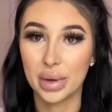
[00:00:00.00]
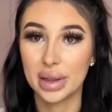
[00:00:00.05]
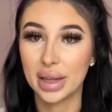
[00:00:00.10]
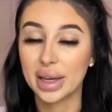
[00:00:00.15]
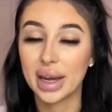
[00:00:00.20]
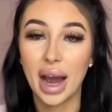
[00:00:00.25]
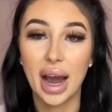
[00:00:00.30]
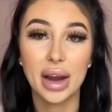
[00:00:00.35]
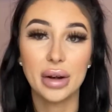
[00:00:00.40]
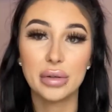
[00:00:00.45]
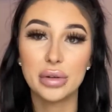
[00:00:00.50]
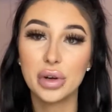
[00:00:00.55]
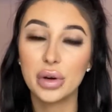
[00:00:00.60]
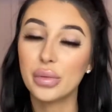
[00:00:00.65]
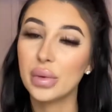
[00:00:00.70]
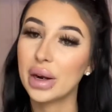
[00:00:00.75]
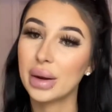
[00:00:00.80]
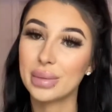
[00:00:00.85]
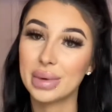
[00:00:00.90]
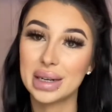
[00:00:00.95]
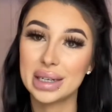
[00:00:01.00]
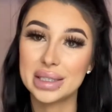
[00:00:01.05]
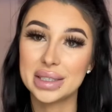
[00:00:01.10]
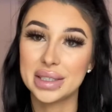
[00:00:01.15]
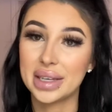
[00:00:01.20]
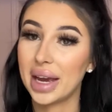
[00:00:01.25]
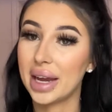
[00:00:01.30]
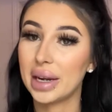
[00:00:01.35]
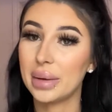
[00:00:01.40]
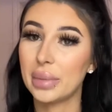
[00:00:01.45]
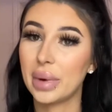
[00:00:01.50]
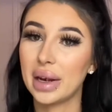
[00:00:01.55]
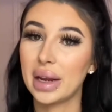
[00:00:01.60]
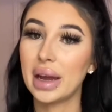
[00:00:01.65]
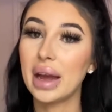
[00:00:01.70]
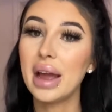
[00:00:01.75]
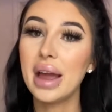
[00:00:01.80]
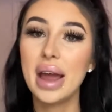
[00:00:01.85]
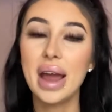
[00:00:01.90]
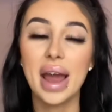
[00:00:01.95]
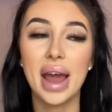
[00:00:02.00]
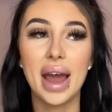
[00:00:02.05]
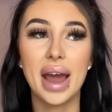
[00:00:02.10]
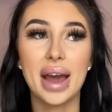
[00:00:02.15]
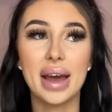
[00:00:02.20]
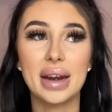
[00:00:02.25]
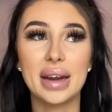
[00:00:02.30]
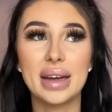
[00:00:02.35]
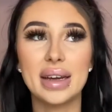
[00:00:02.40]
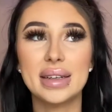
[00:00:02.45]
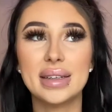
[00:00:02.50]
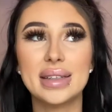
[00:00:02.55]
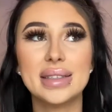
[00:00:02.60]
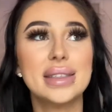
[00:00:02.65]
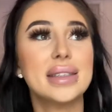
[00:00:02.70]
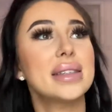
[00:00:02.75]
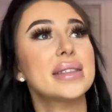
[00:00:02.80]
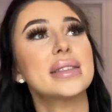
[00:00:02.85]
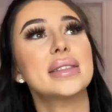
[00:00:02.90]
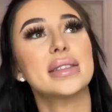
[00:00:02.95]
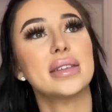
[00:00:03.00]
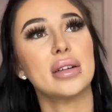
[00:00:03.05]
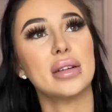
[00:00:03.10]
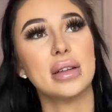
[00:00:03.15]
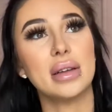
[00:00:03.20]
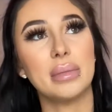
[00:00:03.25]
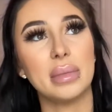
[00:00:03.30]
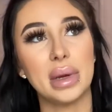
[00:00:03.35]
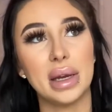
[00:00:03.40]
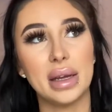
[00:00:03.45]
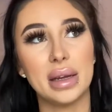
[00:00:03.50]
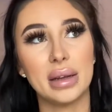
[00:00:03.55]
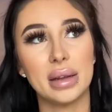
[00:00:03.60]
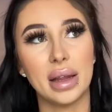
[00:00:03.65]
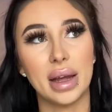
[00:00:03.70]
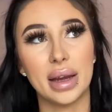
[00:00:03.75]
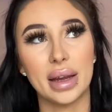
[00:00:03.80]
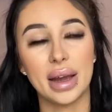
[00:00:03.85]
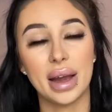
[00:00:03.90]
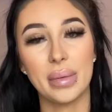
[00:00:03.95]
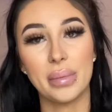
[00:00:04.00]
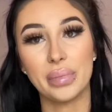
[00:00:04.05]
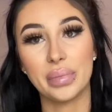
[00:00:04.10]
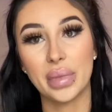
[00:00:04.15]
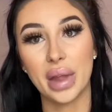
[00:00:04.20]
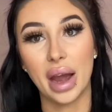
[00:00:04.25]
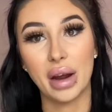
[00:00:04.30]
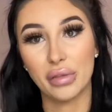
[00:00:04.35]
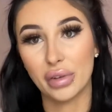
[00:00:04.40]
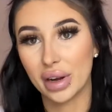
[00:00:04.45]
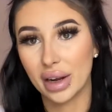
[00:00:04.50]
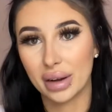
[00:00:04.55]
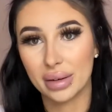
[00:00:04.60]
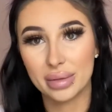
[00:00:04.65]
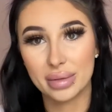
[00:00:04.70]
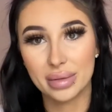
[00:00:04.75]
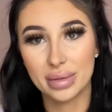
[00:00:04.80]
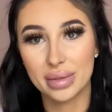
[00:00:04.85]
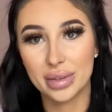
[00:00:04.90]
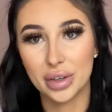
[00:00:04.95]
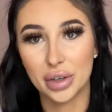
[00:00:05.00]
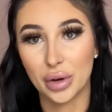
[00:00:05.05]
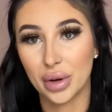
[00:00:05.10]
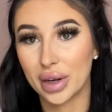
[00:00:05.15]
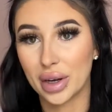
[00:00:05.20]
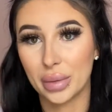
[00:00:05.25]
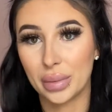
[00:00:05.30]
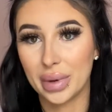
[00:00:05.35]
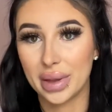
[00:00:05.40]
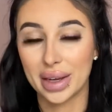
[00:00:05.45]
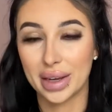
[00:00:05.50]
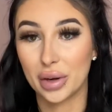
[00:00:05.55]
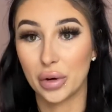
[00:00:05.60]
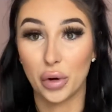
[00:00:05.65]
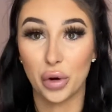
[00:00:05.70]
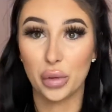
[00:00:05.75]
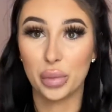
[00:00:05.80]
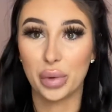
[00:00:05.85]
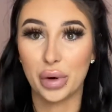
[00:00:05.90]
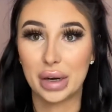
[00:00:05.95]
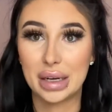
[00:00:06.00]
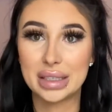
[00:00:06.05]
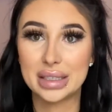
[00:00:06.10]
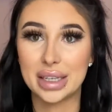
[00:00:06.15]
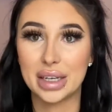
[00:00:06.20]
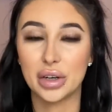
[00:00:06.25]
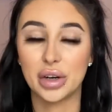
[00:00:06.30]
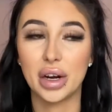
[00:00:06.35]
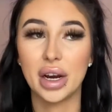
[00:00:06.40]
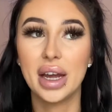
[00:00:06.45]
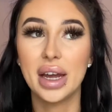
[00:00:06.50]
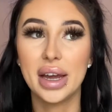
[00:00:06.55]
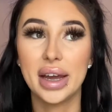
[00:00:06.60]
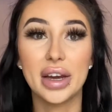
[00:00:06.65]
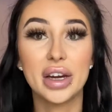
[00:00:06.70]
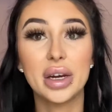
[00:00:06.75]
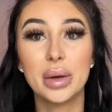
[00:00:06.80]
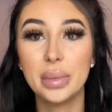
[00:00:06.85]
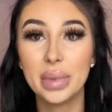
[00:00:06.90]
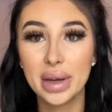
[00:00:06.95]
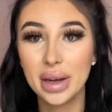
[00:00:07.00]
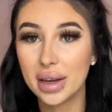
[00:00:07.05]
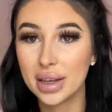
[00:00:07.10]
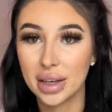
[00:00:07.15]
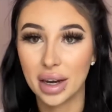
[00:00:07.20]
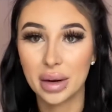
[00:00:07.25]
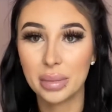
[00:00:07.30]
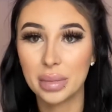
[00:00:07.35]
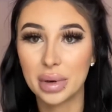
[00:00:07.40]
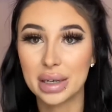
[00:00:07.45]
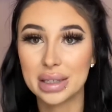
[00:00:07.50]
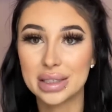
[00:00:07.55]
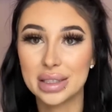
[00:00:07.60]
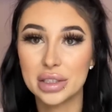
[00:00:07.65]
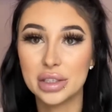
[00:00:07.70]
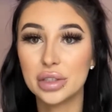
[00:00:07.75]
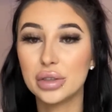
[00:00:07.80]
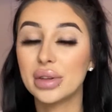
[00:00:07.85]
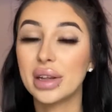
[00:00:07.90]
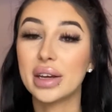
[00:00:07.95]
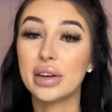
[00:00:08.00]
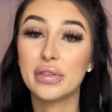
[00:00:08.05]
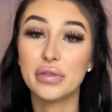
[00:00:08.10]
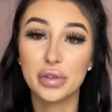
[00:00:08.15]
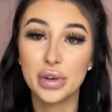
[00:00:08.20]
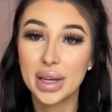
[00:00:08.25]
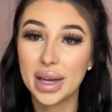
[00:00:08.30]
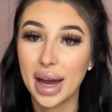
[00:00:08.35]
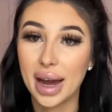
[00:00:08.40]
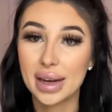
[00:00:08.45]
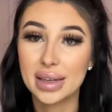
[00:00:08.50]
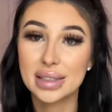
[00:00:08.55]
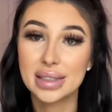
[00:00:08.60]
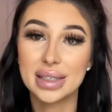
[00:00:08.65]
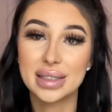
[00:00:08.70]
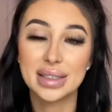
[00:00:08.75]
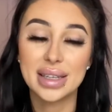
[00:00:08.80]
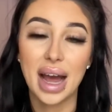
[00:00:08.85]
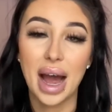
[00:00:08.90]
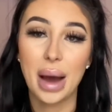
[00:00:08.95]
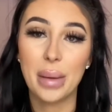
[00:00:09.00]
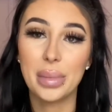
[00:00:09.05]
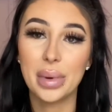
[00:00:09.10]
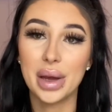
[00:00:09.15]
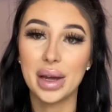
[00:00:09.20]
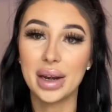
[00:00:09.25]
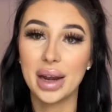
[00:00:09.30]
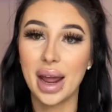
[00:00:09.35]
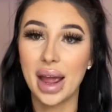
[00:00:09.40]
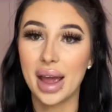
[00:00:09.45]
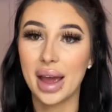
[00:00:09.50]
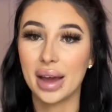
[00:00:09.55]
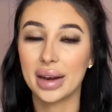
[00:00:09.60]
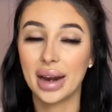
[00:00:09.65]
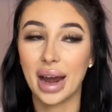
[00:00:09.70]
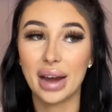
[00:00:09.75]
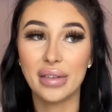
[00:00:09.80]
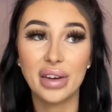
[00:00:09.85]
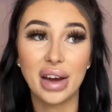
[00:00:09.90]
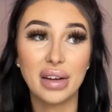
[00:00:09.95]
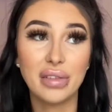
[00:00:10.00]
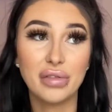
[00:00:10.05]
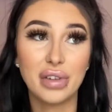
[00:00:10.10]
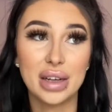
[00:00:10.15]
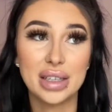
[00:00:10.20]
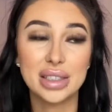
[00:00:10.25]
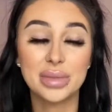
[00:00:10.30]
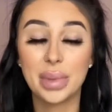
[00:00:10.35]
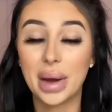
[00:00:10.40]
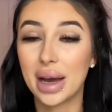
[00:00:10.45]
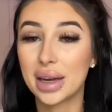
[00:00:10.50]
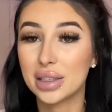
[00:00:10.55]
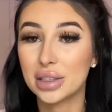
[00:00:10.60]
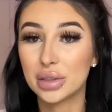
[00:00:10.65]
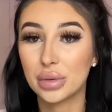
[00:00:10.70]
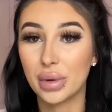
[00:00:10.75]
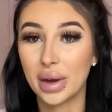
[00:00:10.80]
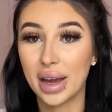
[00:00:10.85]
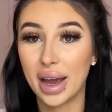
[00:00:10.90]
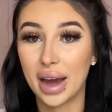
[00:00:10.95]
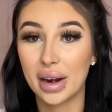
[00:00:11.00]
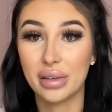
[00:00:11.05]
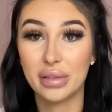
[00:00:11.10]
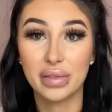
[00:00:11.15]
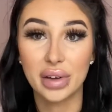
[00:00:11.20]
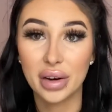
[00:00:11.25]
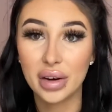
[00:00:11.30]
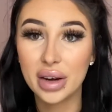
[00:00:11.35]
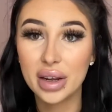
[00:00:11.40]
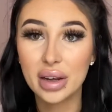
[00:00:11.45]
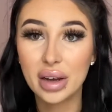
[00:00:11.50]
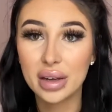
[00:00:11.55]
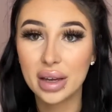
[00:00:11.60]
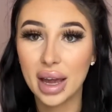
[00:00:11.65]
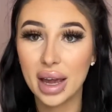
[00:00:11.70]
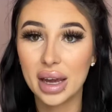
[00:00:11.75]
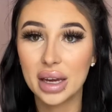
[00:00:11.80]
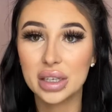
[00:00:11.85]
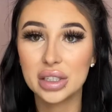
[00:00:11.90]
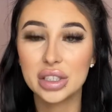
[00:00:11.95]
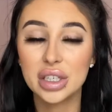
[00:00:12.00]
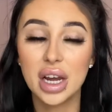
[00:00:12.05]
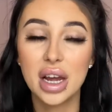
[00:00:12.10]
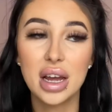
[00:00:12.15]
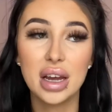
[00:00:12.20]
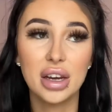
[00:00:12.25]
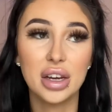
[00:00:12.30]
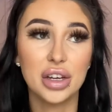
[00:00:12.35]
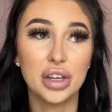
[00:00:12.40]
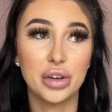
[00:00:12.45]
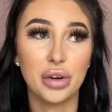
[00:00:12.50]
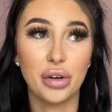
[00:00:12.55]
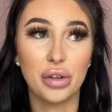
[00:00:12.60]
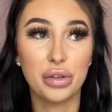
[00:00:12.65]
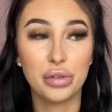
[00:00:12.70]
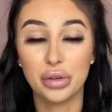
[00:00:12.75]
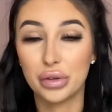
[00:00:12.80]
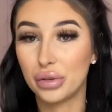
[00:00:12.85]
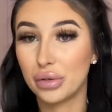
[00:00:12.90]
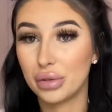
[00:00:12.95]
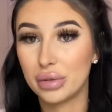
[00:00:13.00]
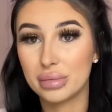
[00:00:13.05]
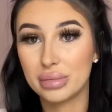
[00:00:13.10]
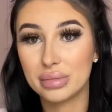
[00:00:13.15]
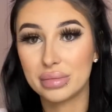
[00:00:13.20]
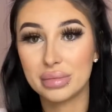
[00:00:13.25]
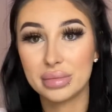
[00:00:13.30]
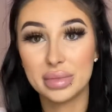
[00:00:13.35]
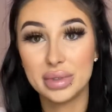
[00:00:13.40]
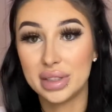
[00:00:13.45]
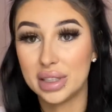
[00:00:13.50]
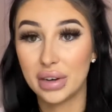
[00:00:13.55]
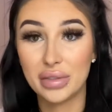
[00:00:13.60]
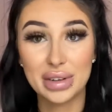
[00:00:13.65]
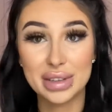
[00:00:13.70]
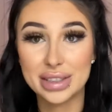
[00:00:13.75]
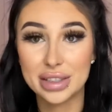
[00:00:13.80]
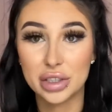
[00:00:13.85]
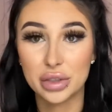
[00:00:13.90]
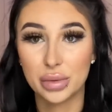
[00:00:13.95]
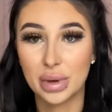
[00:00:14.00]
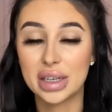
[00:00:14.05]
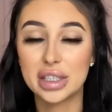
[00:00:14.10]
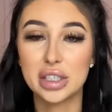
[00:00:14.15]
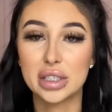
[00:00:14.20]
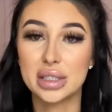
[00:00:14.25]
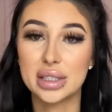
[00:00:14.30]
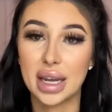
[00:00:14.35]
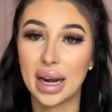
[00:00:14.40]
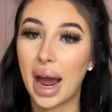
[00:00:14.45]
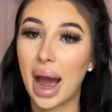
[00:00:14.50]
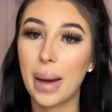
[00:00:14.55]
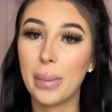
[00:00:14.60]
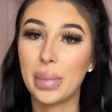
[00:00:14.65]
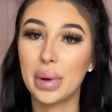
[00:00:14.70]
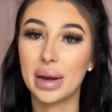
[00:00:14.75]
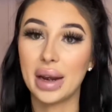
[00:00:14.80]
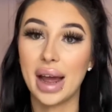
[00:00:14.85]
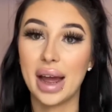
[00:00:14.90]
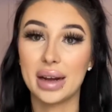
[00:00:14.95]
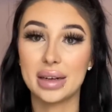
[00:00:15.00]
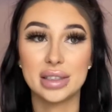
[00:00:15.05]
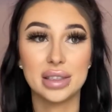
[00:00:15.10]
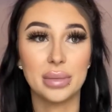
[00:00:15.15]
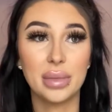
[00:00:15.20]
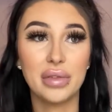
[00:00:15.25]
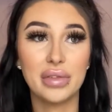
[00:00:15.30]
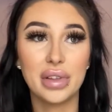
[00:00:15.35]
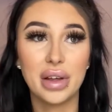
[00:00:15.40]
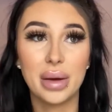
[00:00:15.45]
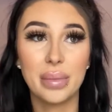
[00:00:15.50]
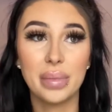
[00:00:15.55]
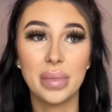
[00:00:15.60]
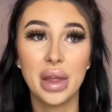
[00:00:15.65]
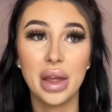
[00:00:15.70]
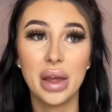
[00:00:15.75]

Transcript: Like, I don't know when I'm gonna see anybody, and it doesn't necessarily mean like every, you know, it could be like an old person, or it could be a young person too. Like, freak accidents happen, and I've had friends pass away at a very young age, you know, through different situations that happen, and some of them